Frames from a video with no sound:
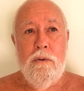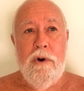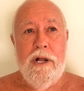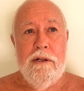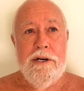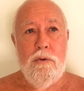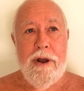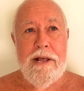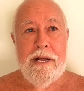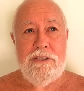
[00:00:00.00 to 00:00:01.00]
Well, in a
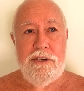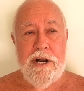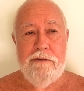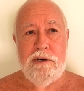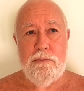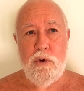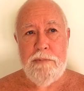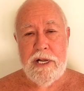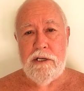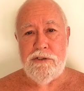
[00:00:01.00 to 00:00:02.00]
way, that's inevitable
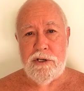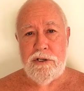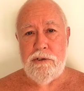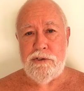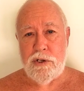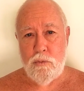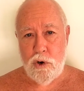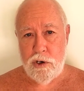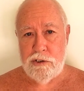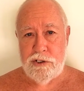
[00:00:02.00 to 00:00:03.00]
because they're using
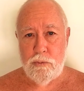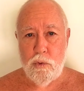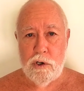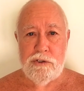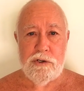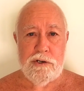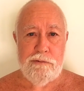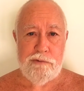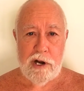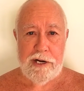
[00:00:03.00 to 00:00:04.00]
words, and words are
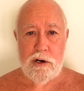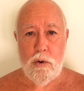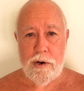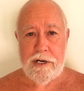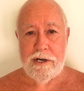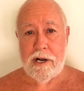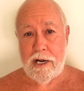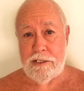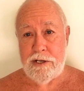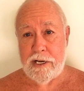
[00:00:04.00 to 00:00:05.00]
defined according to
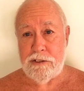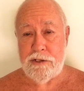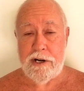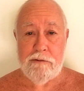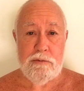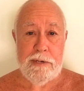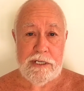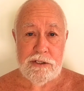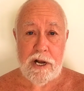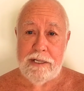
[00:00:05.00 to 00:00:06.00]
context, and
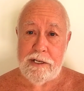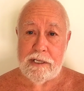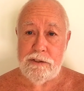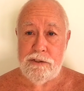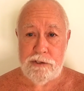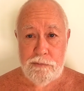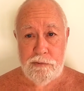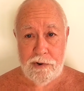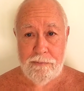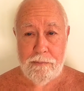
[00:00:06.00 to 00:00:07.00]
everybody's context is different.